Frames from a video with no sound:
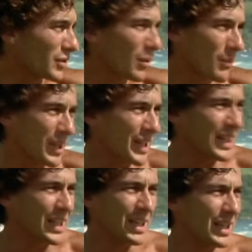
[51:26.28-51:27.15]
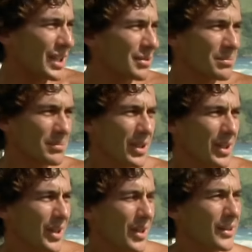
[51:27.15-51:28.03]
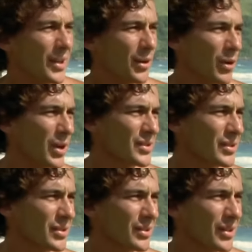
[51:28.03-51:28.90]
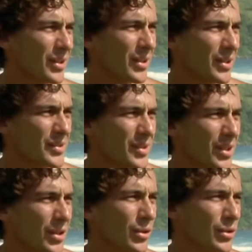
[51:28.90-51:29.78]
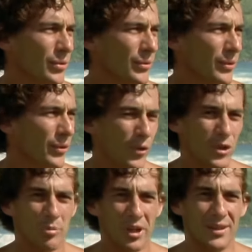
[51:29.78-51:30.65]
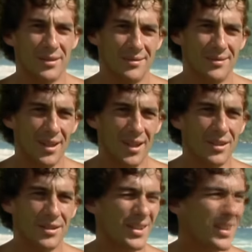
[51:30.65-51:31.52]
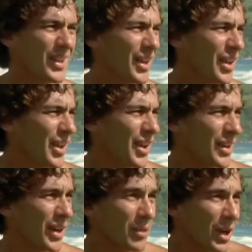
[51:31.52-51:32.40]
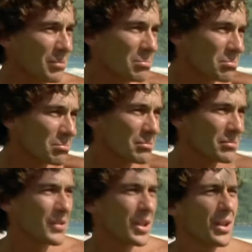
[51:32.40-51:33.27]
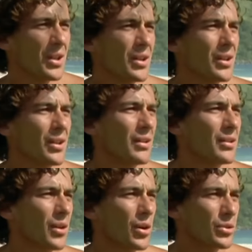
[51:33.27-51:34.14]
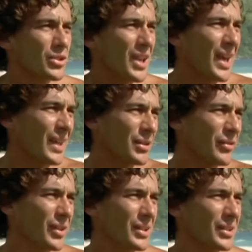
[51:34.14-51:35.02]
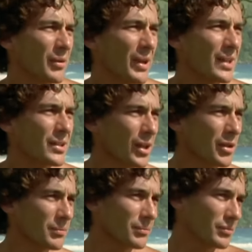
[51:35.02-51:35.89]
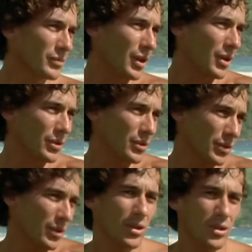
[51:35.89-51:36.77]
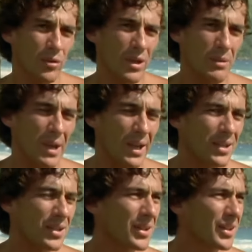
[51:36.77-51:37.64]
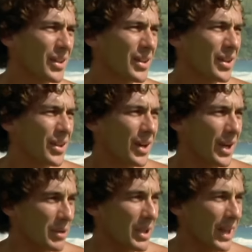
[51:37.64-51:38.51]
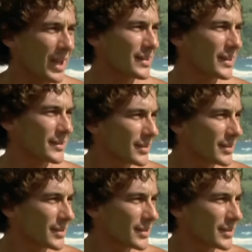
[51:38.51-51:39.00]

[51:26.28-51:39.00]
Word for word: completely clean and there wasn't a single footprint in it. And I run, go to the end of it, and when I turn on the way back, I realized that